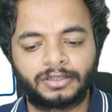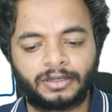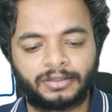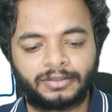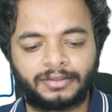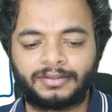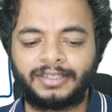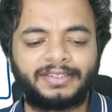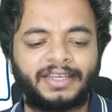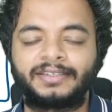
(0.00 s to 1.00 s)
So
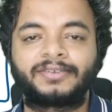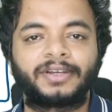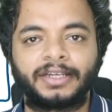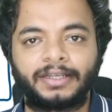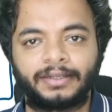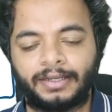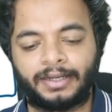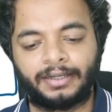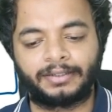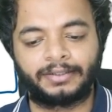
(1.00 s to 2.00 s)
this thing is strictly
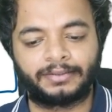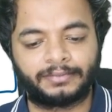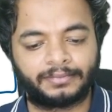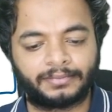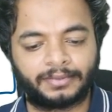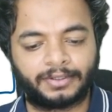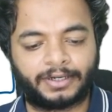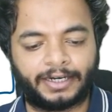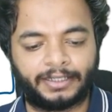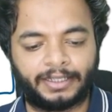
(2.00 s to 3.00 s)

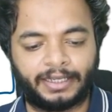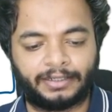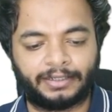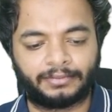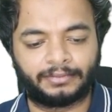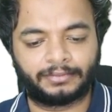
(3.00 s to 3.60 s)
greater than